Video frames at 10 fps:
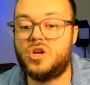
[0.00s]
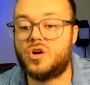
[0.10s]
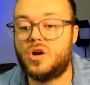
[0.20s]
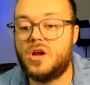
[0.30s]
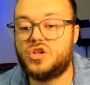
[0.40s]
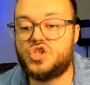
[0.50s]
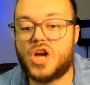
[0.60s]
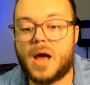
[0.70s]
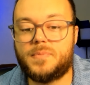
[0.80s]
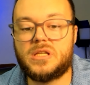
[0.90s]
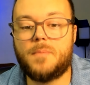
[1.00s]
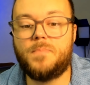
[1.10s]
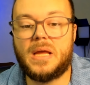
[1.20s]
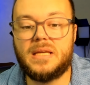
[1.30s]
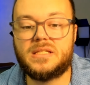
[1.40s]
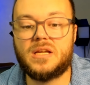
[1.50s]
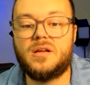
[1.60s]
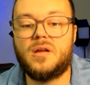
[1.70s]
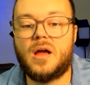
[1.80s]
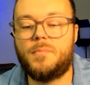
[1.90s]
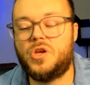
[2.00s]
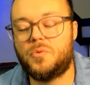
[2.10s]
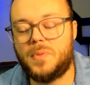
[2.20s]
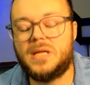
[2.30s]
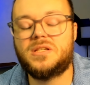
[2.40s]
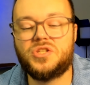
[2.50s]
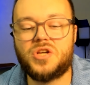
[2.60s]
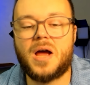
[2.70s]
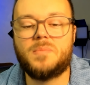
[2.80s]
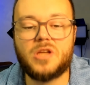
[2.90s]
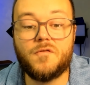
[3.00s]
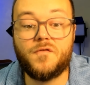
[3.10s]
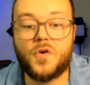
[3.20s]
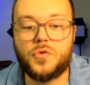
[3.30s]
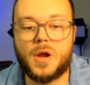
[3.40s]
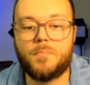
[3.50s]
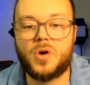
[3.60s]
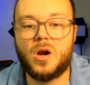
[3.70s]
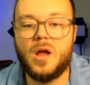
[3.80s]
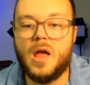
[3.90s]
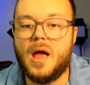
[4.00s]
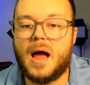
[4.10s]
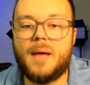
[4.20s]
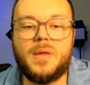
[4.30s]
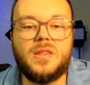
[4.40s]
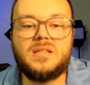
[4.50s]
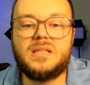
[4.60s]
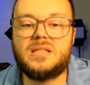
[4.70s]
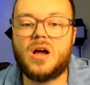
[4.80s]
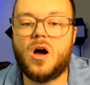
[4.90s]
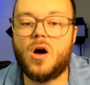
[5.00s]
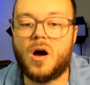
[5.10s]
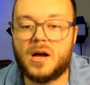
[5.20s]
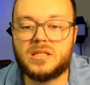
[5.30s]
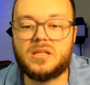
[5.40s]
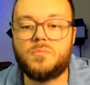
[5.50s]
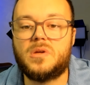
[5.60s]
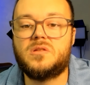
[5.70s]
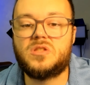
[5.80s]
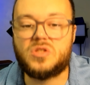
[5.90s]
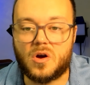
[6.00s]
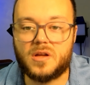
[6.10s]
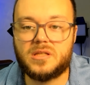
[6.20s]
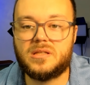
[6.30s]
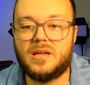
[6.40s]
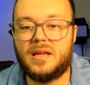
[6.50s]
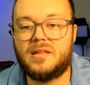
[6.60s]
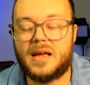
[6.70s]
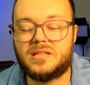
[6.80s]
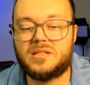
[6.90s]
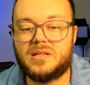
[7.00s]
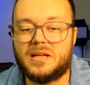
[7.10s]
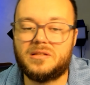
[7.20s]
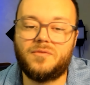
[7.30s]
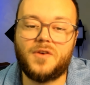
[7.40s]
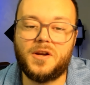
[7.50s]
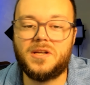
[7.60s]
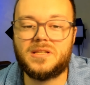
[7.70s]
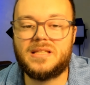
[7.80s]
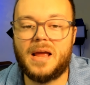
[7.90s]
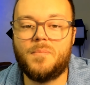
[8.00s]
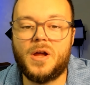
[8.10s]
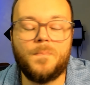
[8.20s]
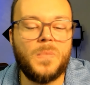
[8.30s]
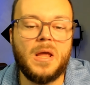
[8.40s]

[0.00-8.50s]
your shop's your pizza shop's phone number. I mean, this is awesome sauce, and that's funny to say, but